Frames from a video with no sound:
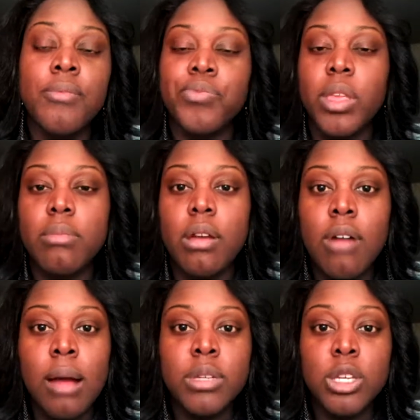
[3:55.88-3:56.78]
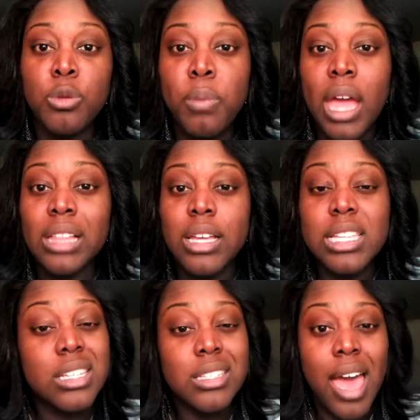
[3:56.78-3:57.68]
Mitt Romney, you pay
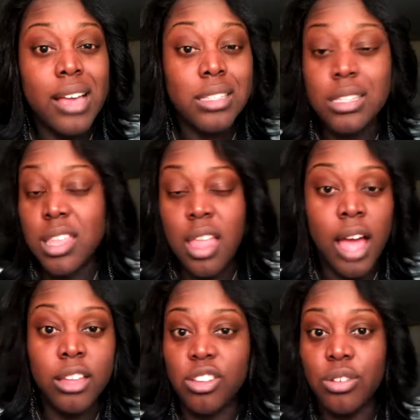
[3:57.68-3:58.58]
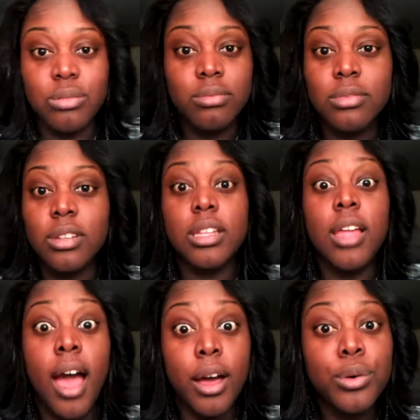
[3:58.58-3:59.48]
less in taxes than I do.
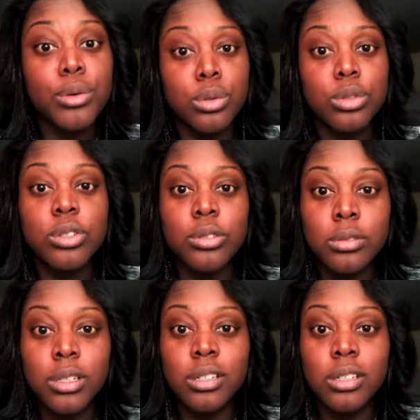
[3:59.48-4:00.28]
Not cool, dude.